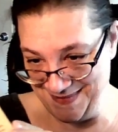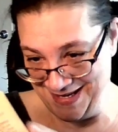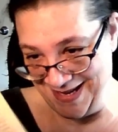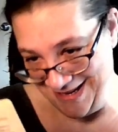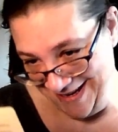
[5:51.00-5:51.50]

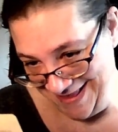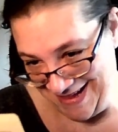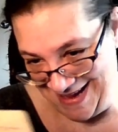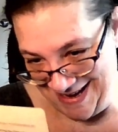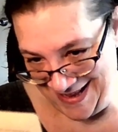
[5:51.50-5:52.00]
I like
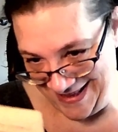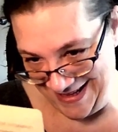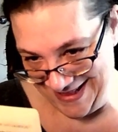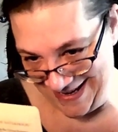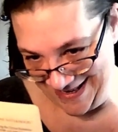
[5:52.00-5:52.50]
that. I like
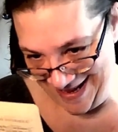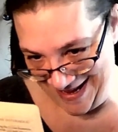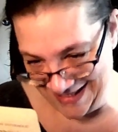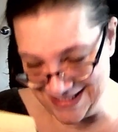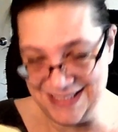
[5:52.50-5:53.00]
that a
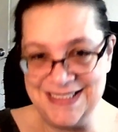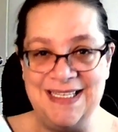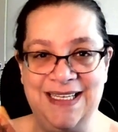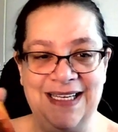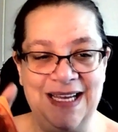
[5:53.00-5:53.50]
lot. It's
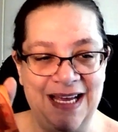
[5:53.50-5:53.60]
a